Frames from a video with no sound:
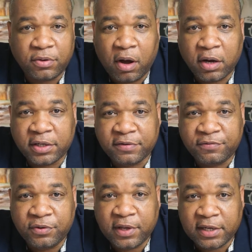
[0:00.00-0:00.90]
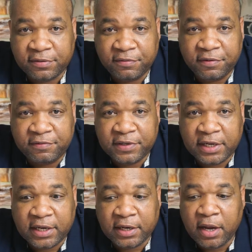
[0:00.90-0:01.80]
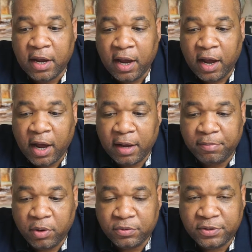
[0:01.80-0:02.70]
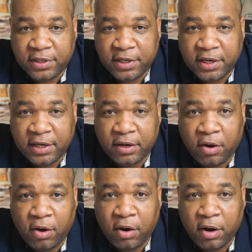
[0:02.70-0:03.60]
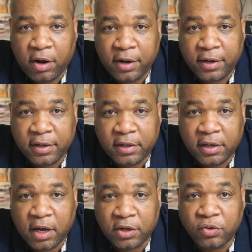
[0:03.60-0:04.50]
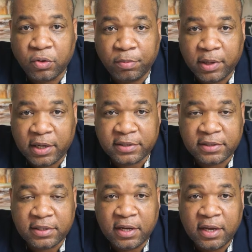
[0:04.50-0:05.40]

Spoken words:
August of 2015, I posted it on Google Plus.